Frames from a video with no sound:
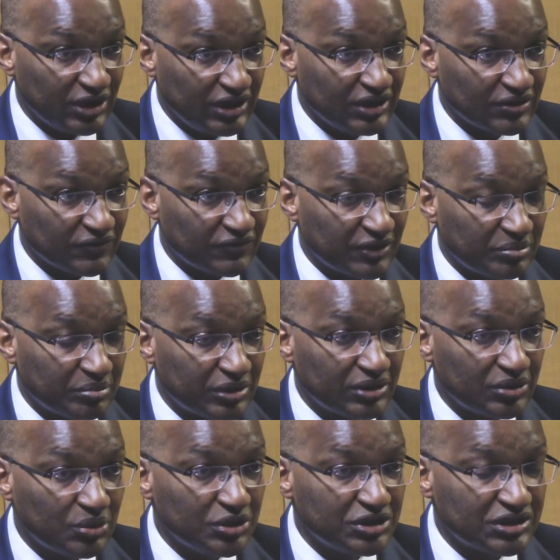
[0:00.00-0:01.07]
in November,
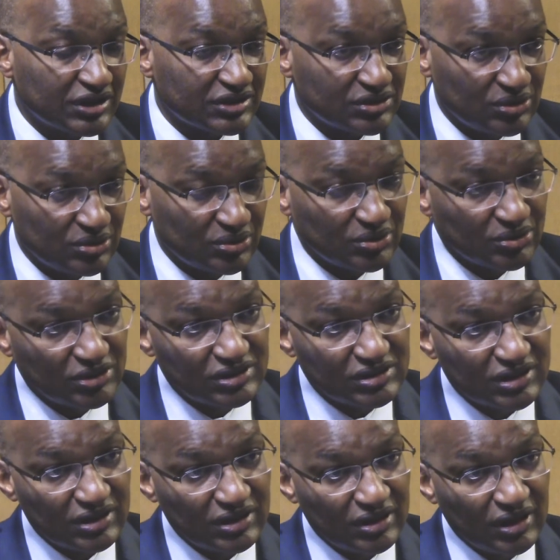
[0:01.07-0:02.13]
which, as you know, is
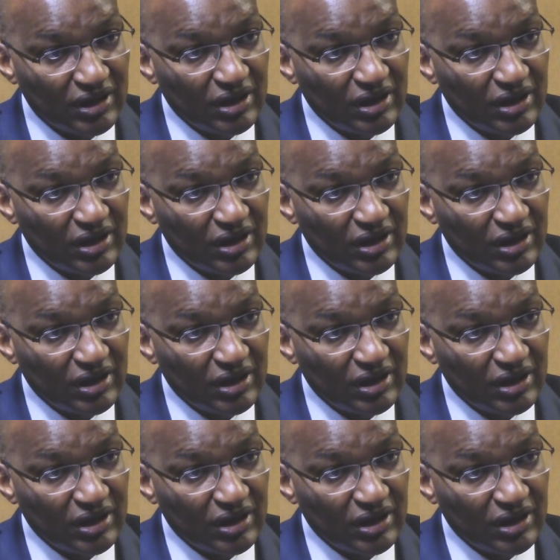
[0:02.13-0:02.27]
the